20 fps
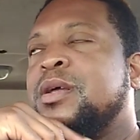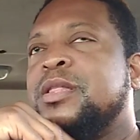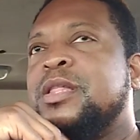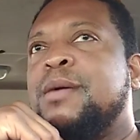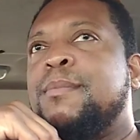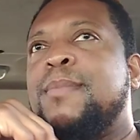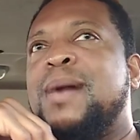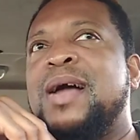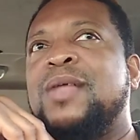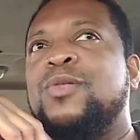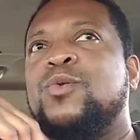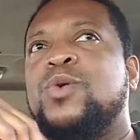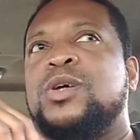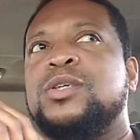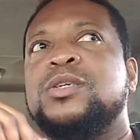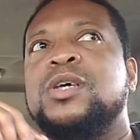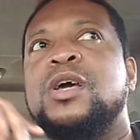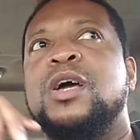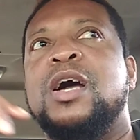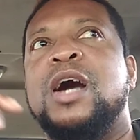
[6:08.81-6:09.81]
The man
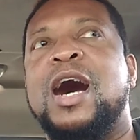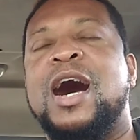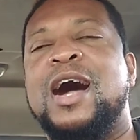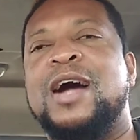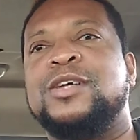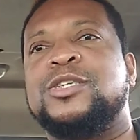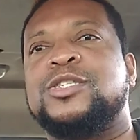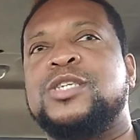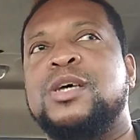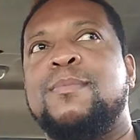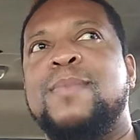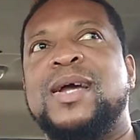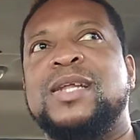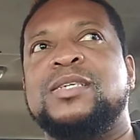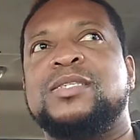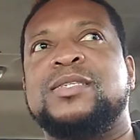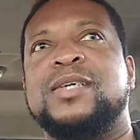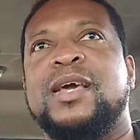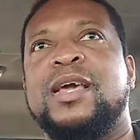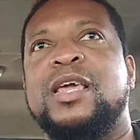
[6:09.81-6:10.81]
was, uh, somebody
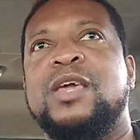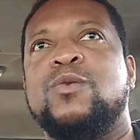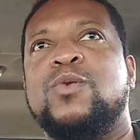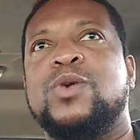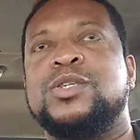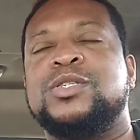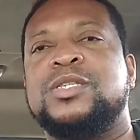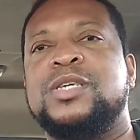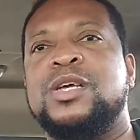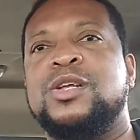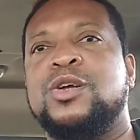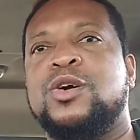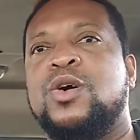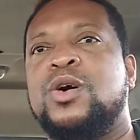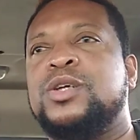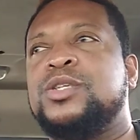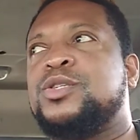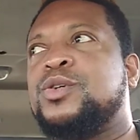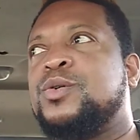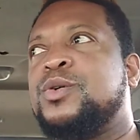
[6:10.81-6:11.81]
said he was seen
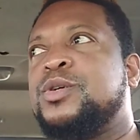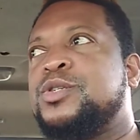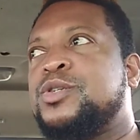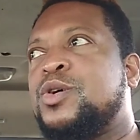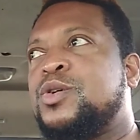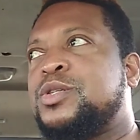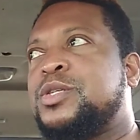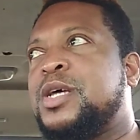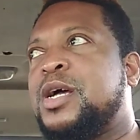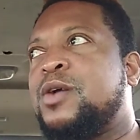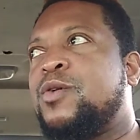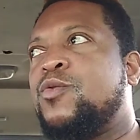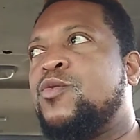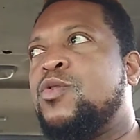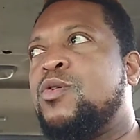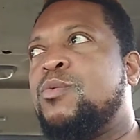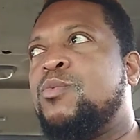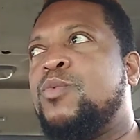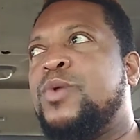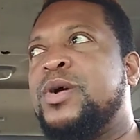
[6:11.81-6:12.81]
going to his hotel
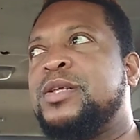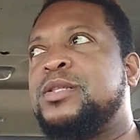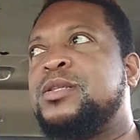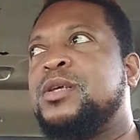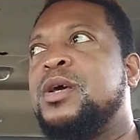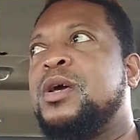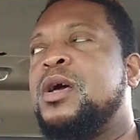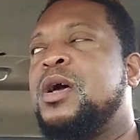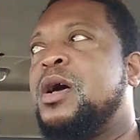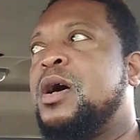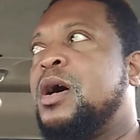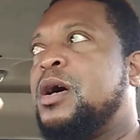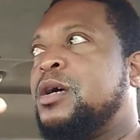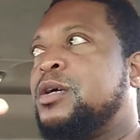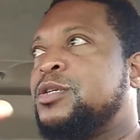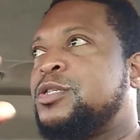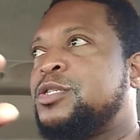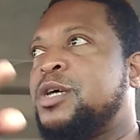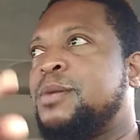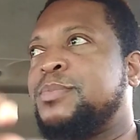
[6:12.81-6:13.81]
room with
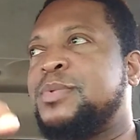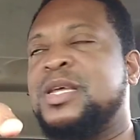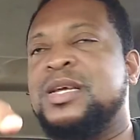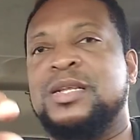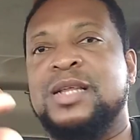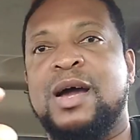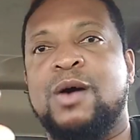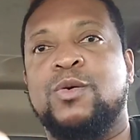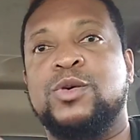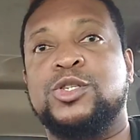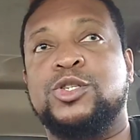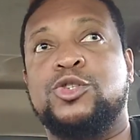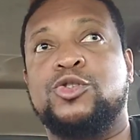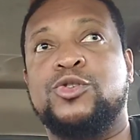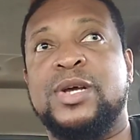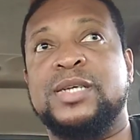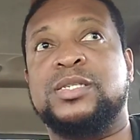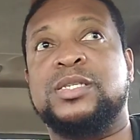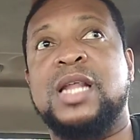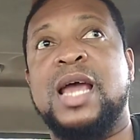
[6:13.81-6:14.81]
something that was
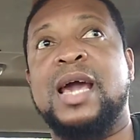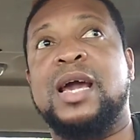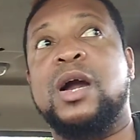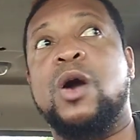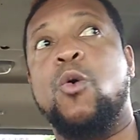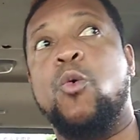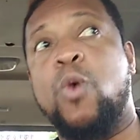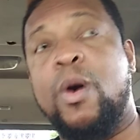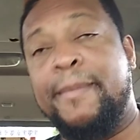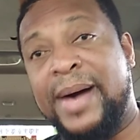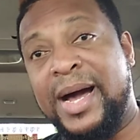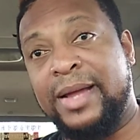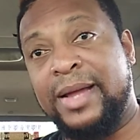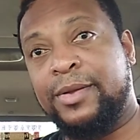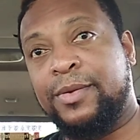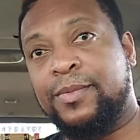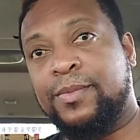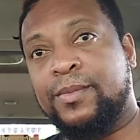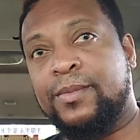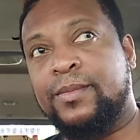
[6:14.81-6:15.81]
dressed like a
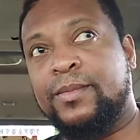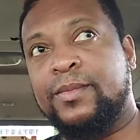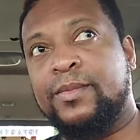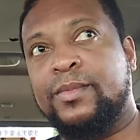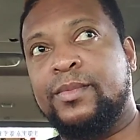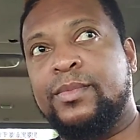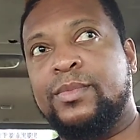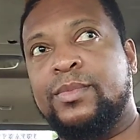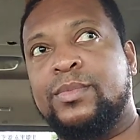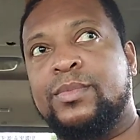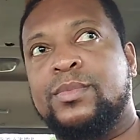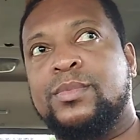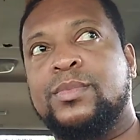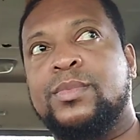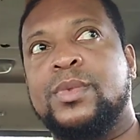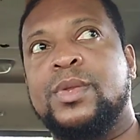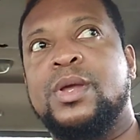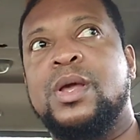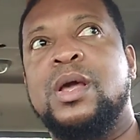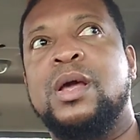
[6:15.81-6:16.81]
woman.
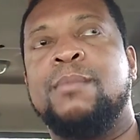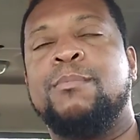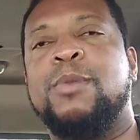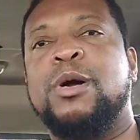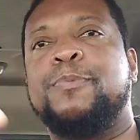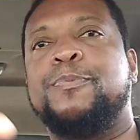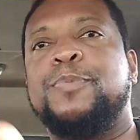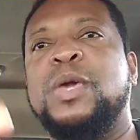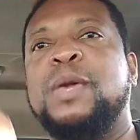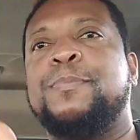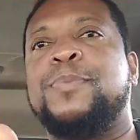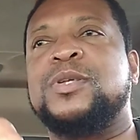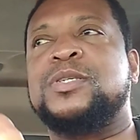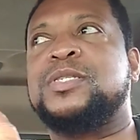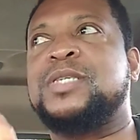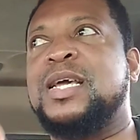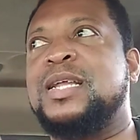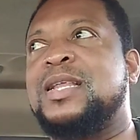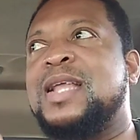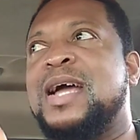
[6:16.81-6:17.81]
But people
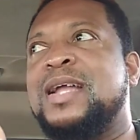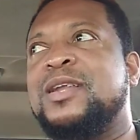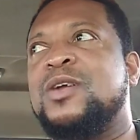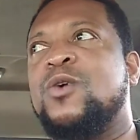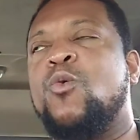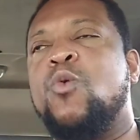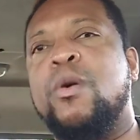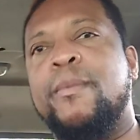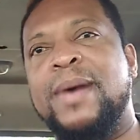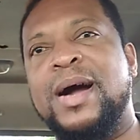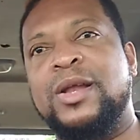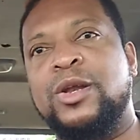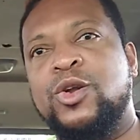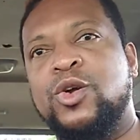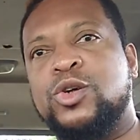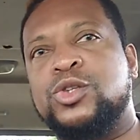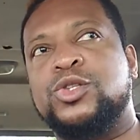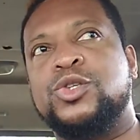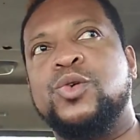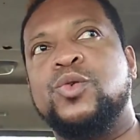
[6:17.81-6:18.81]
said that the woman
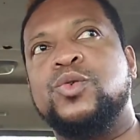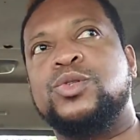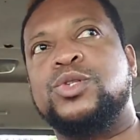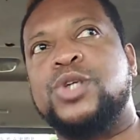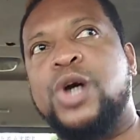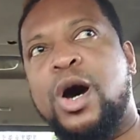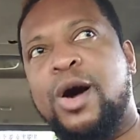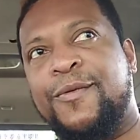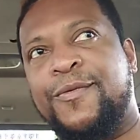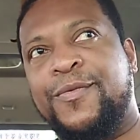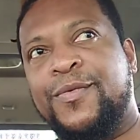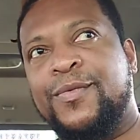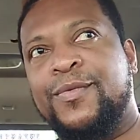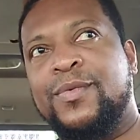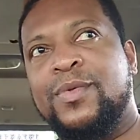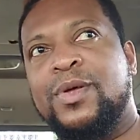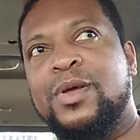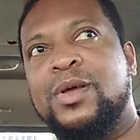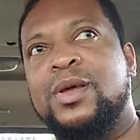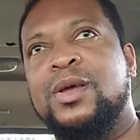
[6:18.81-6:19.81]
looked too tough.
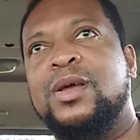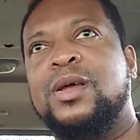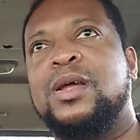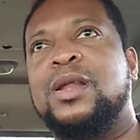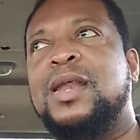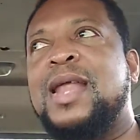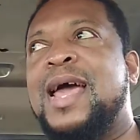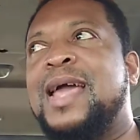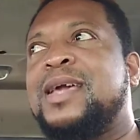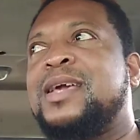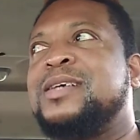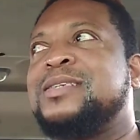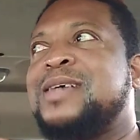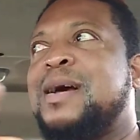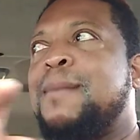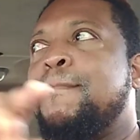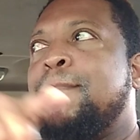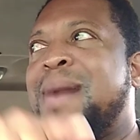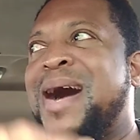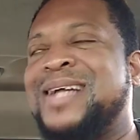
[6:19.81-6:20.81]
Like is
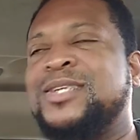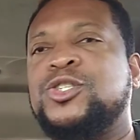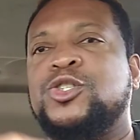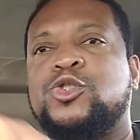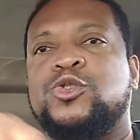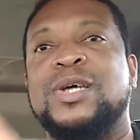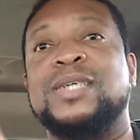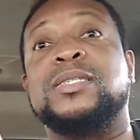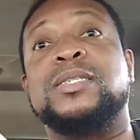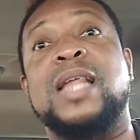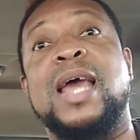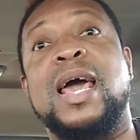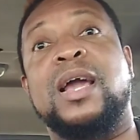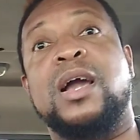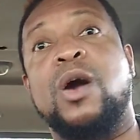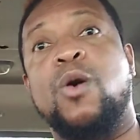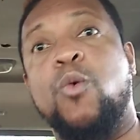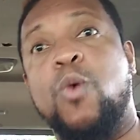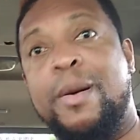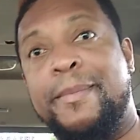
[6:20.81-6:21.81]
a man dressed like
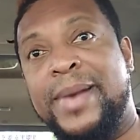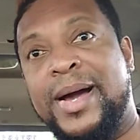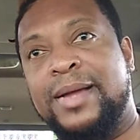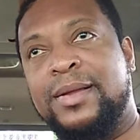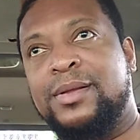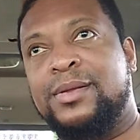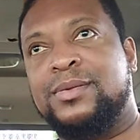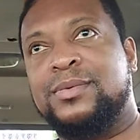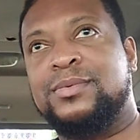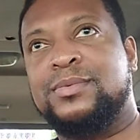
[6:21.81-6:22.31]
a woman.